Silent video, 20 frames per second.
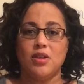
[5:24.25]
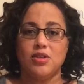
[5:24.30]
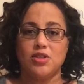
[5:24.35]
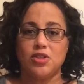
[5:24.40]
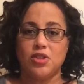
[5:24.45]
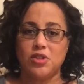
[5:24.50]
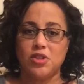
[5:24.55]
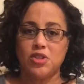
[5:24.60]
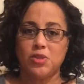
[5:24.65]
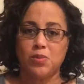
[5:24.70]

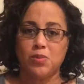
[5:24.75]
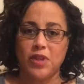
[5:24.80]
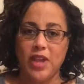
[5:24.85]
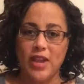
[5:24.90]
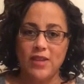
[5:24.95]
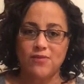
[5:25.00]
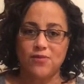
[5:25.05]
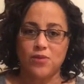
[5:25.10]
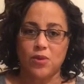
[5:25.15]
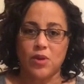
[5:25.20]
So just
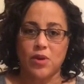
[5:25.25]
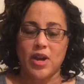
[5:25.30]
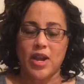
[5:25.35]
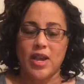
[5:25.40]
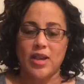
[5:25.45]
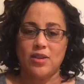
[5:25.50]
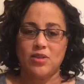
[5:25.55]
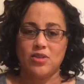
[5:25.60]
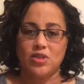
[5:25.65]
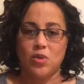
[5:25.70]
plan for
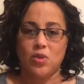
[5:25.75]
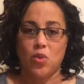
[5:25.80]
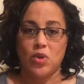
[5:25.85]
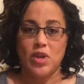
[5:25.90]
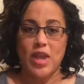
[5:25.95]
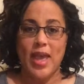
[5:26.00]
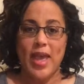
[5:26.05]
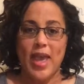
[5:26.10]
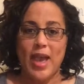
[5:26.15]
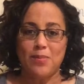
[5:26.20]
it. And so
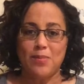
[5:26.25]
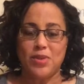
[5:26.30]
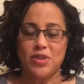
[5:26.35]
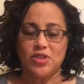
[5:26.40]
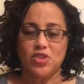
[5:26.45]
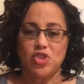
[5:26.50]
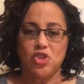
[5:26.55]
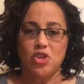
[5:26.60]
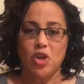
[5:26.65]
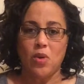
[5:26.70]
when that
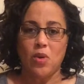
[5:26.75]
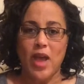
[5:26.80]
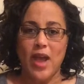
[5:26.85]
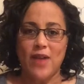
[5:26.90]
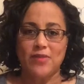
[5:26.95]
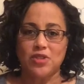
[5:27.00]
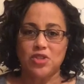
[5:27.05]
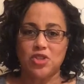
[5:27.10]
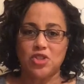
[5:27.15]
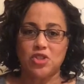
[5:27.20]
happens, you don't
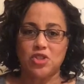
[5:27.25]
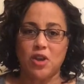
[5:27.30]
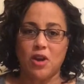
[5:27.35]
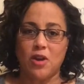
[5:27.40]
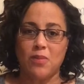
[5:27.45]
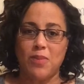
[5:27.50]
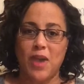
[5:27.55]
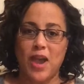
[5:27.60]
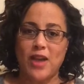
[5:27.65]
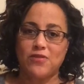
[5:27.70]
have to
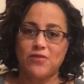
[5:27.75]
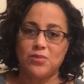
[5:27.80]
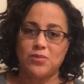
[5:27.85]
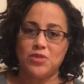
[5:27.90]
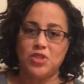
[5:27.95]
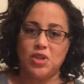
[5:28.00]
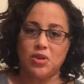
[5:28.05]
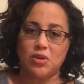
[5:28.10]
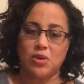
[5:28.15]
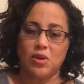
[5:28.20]
start back from
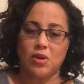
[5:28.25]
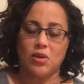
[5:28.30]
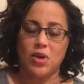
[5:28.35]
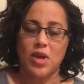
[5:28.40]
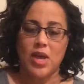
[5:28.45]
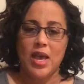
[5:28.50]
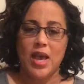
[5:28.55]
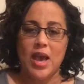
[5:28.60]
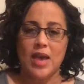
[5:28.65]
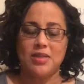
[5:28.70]
zero.
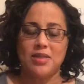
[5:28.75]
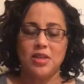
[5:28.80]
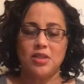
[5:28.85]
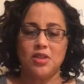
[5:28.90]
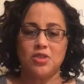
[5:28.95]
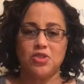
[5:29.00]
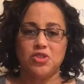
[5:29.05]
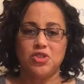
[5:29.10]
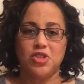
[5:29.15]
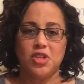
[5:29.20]
I think
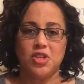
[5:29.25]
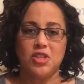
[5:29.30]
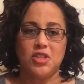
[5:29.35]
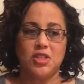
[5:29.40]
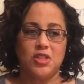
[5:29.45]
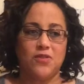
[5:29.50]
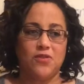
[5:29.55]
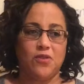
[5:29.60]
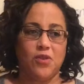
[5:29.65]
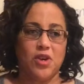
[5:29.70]
there's a
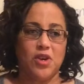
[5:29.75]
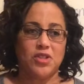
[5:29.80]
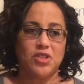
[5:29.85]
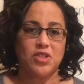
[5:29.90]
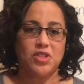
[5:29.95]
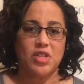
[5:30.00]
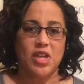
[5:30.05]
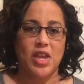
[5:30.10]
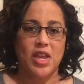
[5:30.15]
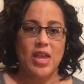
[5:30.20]
tendency for us
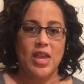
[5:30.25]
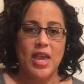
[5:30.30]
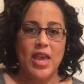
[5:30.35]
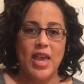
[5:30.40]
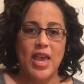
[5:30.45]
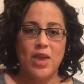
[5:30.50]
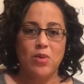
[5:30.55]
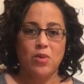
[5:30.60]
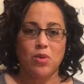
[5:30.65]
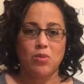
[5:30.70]
to say,
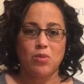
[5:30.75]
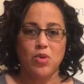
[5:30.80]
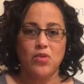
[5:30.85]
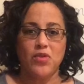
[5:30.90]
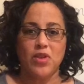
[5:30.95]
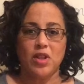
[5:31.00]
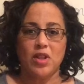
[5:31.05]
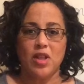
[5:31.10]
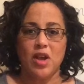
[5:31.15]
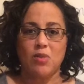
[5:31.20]
hey, we're
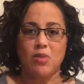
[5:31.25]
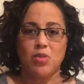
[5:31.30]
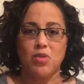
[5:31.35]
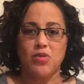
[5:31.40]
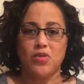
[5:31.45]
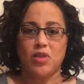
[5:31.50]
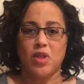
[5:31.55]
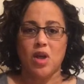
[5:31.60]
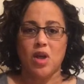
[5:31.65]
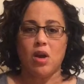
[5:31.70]
moving along.
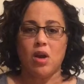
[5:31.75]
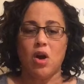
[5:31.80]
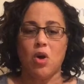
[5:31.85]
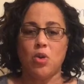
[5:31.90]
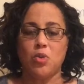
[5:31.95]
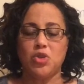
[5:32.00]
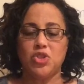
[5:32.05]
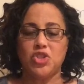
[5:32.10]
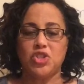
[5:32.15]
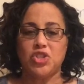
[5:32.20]

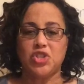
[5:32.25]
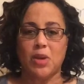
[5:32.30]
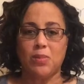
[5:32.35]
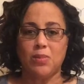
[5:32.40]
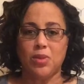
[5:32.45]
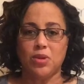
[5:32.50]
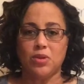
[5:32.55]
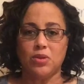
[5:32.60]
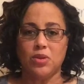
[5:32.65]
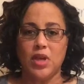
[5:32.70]
Oh, we
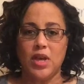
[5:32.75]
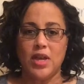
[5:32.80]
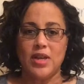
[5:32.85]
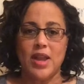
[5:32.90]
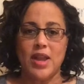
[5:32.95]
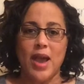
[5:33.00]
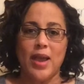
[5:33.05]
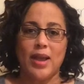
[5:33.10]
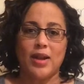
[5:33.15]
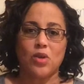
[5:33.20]
stumble.
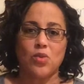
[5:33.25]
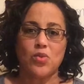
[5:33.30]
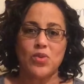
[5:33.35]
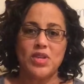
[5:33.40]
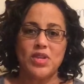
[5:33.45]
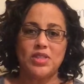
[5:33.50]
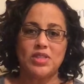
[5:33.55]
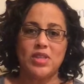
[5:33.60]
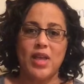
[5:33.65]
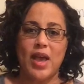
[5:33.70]
Now I got to
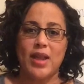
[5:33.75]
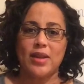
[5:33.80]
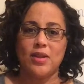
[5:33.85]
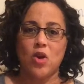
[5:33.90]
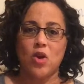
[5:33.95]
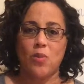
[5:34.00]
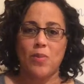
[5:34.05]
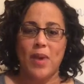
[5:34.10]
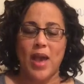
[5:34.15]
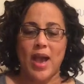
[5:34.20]
reset
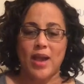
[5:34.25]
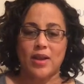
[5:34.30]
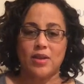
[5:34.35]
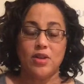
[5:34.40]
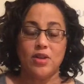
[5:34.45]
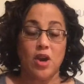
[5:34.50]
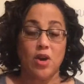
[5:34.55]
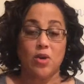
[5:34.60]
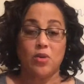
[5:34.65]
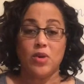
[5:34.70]
and go back.
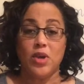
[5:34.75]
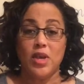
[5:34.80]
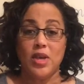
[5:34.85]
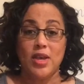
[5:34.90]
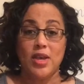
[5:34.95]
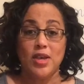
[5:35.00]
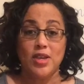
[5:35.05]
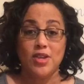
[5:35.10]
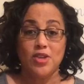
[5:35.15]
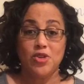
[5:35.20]
No,
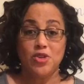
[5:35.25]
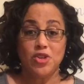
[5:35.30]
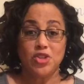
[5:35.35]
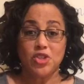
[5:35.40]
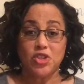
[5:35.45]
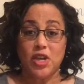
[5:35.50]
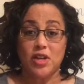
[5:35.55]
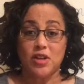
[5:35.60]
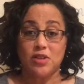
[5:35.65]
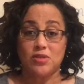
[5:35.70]
you
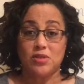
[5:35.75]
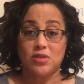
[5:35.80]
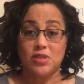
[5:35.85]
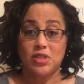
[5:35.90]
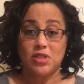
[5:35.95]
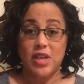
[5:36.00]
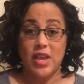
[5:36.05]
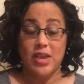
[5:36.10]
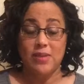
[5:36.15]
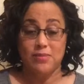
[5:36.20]
just got to
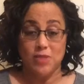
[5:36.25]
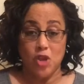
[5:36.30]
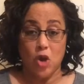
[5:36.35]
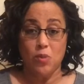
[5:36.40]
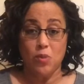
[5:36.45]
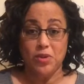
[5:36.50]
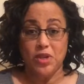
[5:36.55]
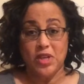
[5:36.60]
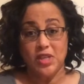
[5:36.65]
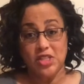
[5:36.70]
say,
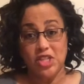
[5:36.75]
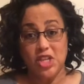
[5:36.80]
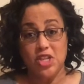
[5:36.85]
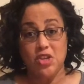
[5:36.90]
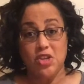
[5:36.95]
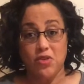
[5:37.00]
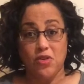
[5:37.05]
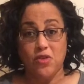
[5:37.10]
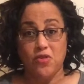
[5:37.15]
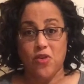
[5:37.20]
nope,
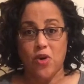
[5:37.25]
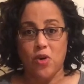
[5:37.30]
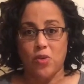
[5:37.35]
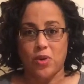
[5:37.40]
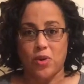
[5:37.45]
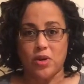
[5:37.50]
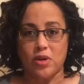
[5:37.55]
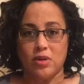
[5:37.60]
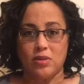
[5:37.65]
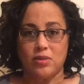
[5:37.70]
continue
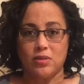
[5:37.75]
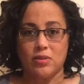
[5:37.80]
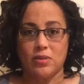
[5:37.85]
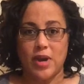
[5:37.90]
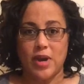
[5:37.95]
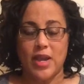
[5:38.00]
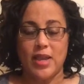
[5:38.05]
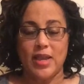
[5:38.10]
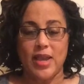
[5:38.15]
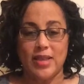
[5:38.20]
forward,
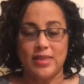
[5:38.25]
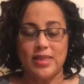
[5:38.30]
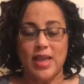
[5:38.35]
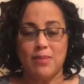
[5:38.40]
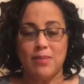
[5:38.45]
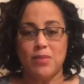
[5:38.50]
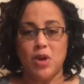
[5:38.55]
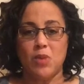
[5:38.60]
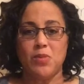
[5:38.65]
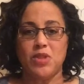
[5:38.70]
right? At
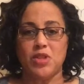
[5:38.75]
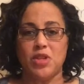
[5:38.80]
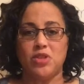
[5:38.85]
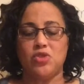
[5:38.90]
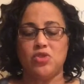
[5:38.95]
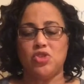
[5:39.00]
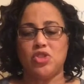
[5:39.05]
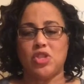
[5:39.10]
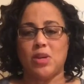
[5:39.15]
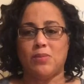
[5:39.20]
that moment
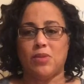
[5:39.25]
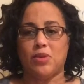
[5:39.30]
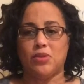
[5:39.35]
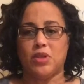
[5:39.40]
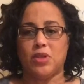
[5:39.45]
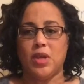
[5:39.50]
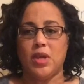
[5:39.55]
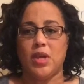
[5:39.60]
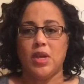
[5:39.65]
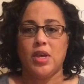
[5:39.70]
that you
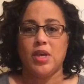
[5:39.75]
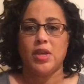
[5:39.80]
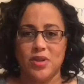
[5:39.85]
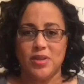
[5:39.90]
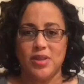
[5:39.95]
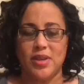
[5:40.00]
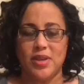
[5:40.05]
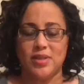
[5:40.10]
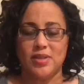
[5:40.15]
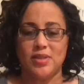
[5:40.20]
stumbled.
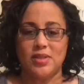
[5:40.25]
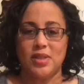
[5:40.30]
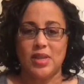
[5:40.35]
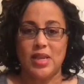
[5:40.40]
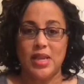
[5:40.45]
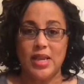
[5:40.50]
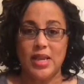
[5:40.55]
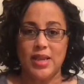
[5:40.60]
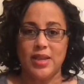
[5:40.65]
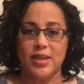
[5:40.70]
In this
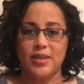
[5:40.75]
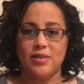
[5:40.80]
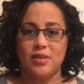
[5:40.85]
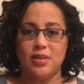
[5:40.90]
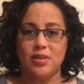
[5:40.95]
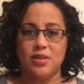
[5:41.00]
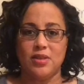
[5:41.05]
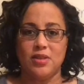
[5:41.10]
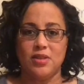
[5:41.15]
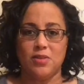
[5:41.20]

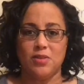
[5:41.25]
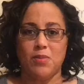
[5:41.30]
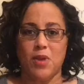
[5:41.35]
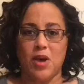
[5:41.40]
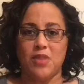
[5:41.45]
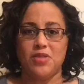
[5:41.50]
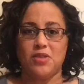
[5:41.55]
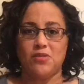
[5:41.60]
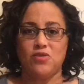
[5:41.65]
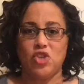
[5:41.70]
in the
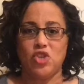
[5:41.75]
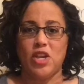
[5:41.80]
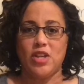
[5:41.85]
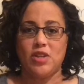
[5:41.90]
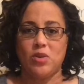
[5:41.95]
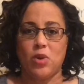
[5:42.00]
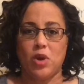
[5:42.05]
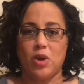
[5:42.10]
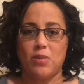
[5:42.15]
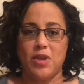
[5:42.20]
month of
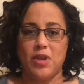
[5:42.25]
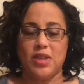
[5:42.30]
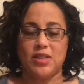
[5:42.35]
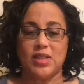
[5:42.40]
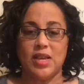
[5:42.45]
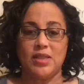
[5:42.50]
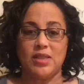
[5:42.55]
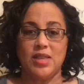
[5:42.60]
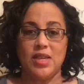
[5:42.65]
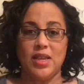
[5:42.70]
January,
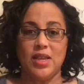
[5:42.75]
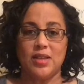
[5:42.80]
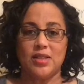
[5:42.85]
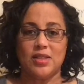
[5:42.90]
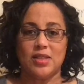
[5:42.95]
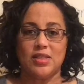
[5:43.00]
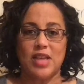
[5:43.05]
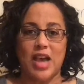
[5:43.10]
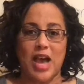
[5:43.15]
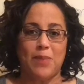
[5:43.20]
because I think
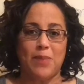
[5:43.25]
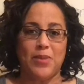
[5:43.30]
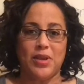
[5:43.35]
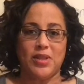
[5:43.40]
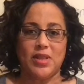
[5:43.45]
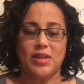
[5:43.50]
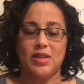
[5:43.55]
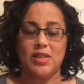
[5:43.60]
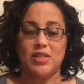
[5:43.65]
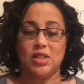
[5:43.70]
it's a
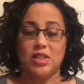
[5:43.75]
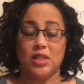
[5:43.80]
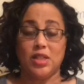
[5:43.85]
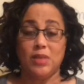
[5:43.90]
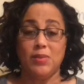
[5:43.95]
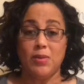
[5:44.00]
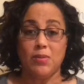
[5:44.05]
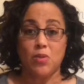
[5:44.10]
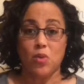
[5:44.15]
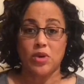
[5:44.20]
topic that needs a
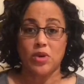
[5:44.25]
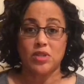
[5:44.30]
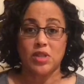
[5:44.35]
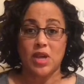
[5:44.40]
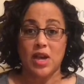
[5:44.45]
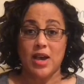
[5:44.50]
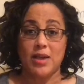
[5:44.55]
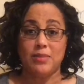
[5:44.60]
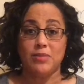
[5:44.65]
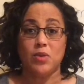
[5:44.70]
little bit more
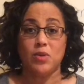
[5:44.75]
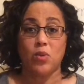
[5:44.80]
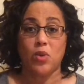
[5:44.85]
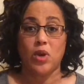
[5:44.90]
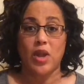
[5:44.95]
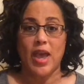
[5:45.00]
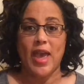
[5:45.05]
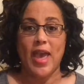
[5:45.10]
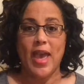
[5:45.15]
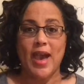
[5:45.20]
time than
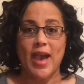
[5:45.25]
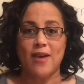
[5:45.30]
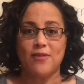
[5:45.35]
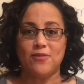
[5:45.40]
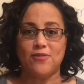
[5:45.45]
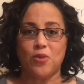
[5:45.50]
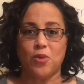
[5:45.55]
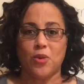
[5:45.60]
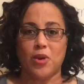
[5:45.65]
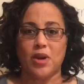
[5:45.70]
what I
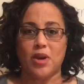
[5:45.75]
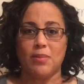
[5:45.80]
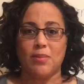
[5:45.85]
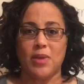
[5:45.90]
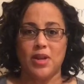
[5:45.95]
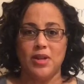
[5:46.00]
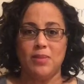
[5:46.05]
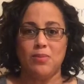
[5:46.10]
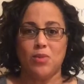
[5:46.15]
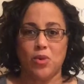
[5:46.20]
have for a
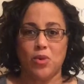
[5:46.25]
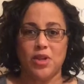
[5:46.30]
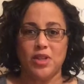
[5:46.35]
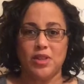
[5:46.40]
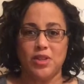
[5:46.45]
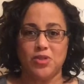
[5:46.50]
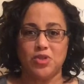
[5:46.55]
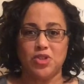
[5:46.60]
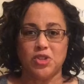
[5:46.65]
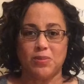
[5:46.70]
Monday
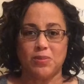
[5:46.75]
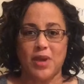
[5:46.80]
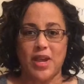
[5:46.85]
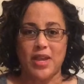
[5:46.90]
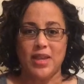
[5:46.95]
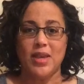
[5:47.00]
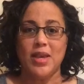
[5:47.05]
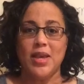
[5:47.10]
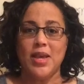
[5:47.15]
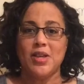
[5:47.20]
morning leadership
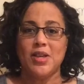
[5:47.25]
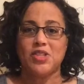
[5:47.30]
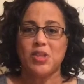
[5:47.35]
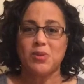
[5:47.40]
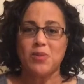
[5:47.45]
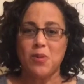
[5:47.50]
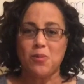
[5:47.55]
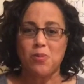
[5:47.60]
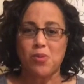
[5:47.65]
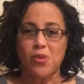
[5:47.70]
bite. So
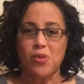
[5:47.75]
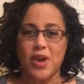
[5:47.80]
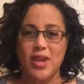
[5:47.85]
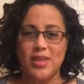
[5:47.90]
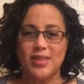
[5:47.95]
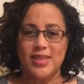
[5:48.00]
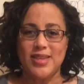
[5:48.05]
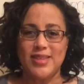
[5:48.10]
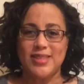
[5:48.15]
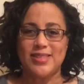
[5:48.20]
I'm going to
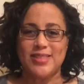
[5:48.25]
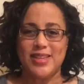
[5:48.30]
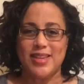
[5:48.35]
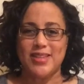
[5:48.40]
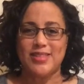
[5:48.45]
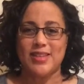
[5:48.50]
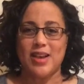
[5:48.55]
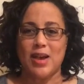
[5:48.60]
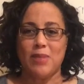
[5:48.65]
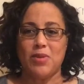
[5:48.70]
break these
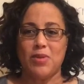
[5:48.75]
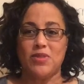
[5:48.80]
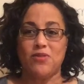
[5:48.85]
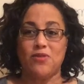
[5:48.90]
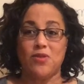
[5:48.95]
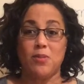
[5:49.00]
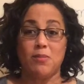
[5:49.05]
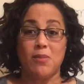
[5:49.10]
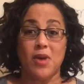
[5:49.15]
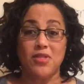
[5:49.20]
things up,
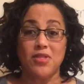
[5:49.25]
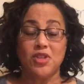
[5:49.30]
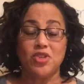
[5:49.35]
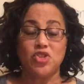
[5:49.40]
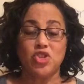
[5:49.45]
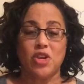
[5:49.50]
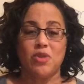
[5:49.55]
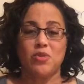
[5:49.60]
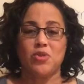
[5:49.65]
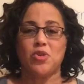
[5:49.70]
and for the month of
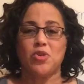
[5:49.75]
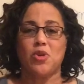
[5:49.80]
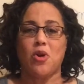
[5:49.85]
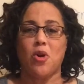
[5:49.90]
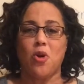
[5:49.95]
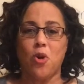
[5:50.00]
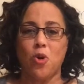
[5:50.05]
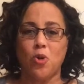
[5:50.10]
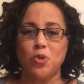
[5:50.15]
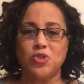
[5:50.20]
January, we're doing a
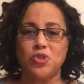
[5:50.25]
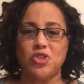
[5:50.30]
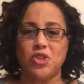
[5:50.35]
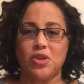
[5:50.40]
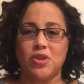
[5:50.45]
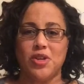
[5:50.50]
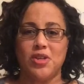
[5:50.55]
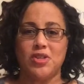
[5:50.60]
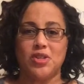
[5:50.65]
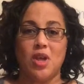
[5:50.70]
whole
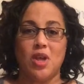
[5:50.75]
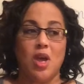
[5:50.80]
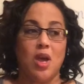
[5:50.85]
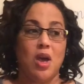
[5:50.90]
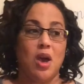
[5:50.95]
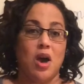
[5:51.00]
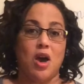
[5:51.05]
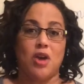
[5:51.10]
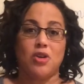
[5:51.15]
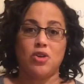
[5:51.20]
series
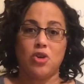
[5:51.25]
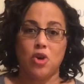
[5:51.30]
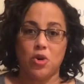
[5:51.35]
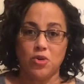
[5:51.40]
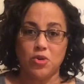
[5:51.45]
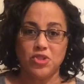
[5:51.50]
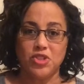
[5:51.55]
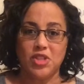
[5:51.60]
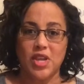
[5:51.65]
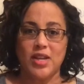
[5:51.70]
on
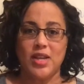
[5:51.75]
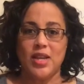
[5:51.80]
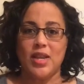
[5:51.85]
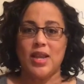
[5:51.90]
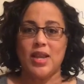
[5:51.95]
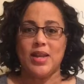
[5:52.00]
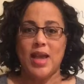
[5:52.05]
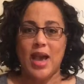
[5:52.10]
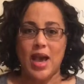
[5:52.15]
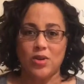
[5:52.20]
goal
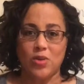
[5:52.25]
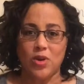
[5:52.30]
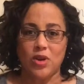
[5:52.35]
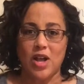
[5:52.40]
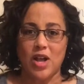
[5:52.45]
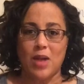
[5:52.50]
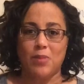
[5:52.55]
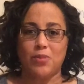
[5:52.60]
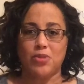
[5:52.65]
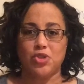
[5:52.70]
setting and how to
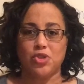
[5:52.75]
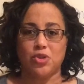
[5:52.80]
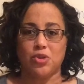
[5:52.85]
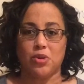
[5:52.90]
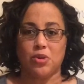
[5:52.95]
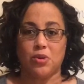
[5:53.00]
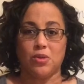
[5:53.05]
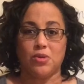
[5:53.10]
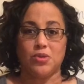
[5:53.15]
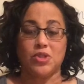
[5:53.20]
accomplish your
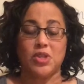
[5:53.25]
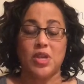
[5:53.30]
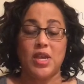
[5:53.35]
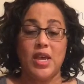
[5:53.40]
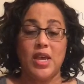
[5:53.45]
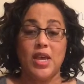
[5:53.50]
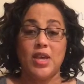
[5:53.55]
goals.